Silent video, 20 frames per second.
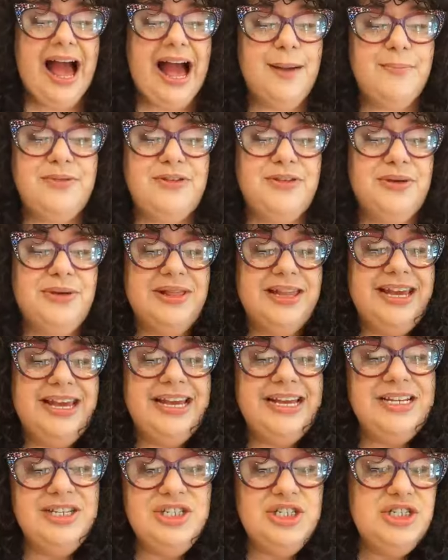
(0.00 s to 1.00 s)

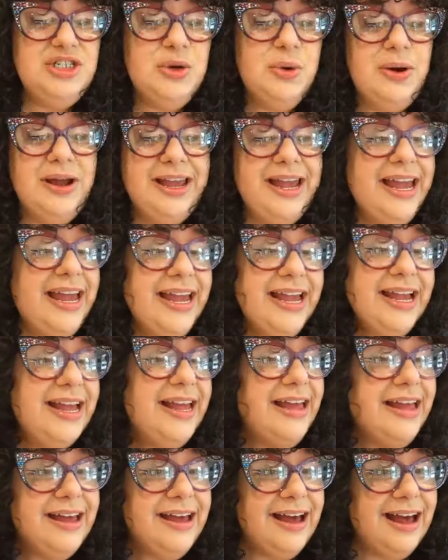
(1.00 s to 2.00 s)
Absolutely
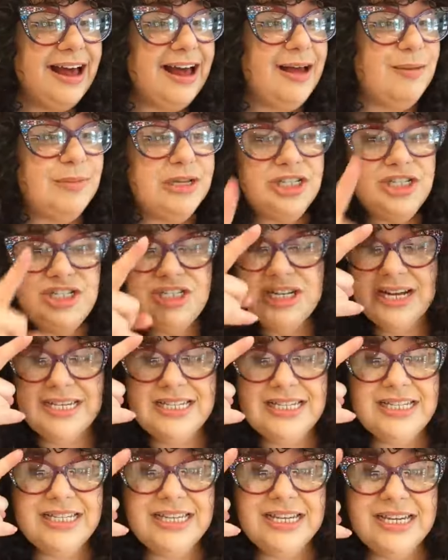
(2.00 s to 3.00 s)
enjoying
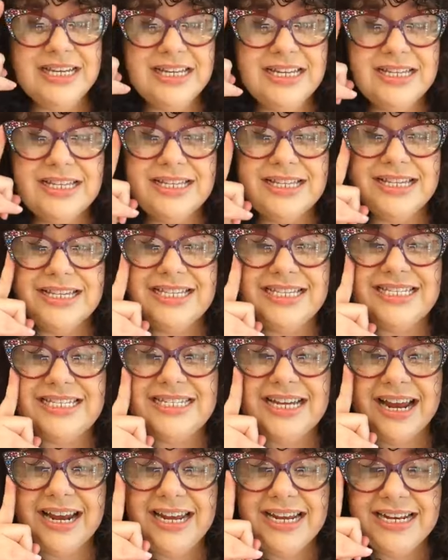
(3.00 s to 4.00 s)
just the
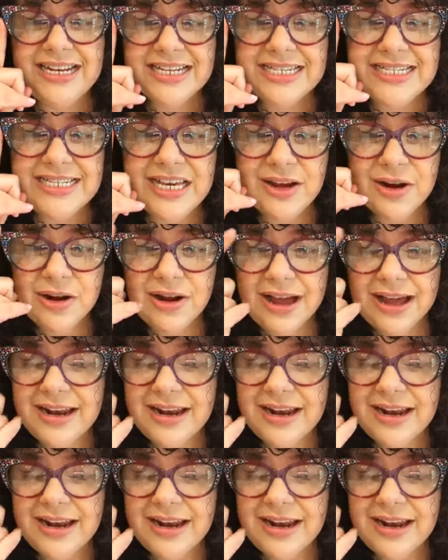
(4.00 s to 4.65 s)
stunningness here.